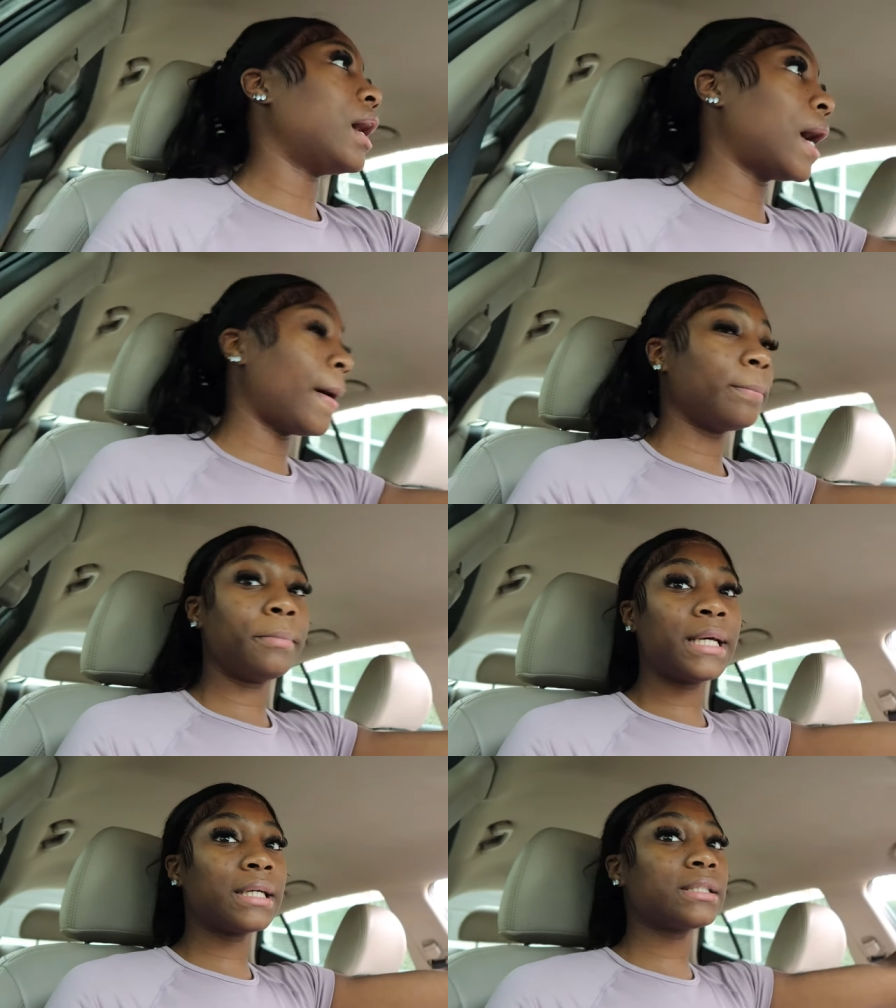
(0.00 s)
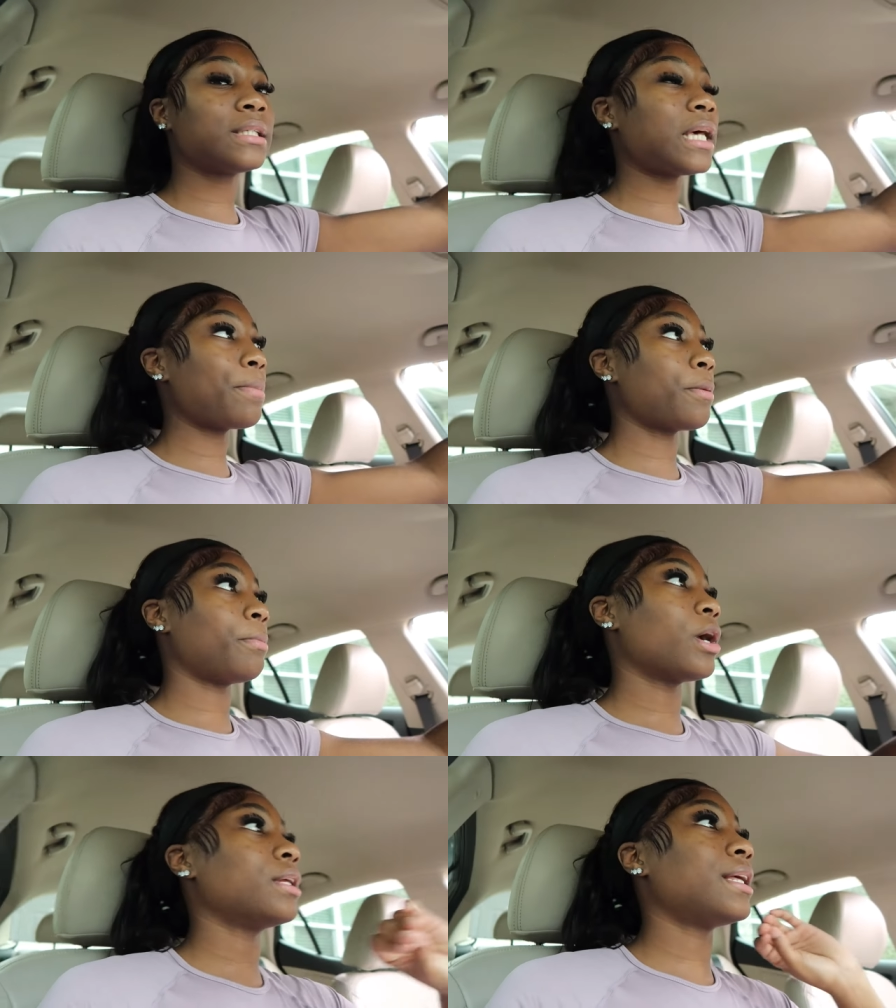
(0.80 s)
um because of the type of
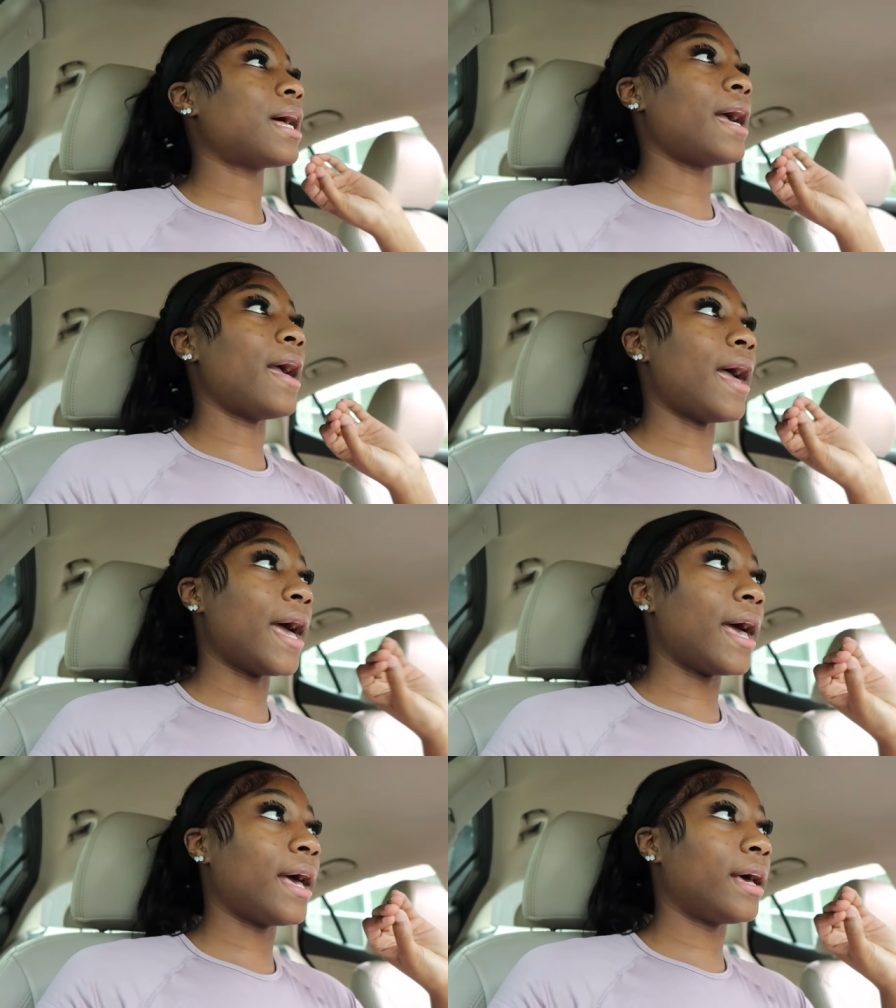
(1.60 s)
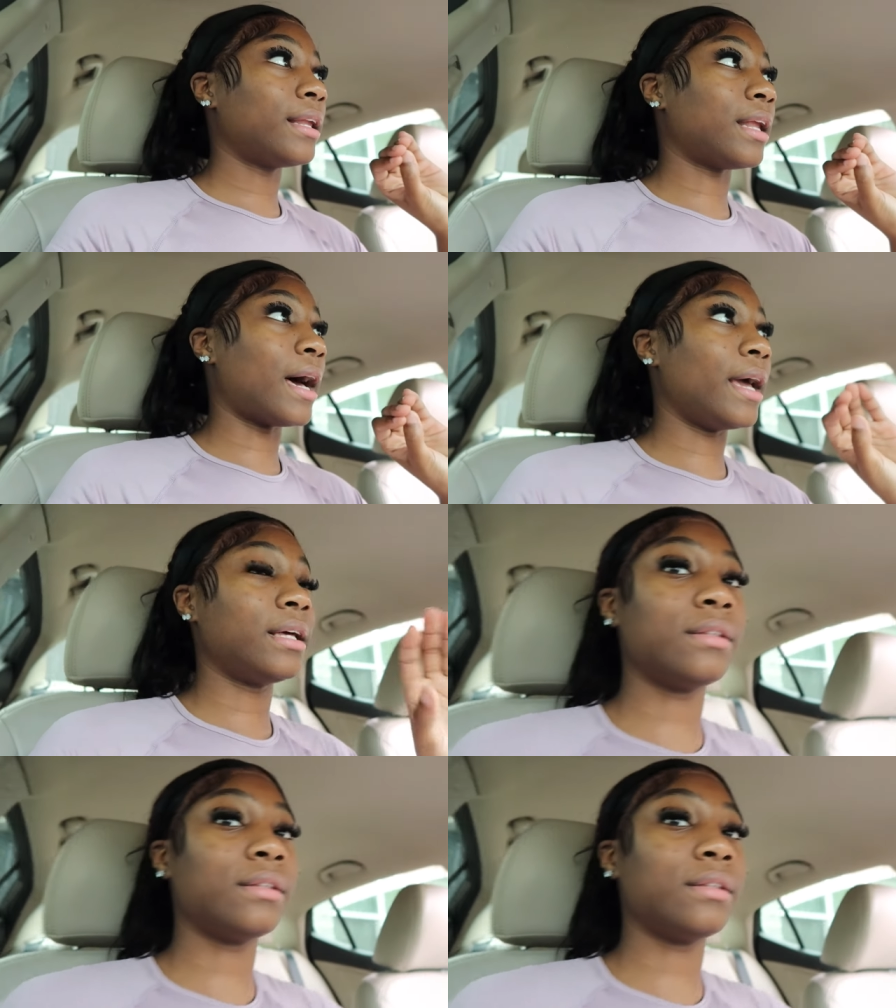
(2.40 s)
mirror that i had like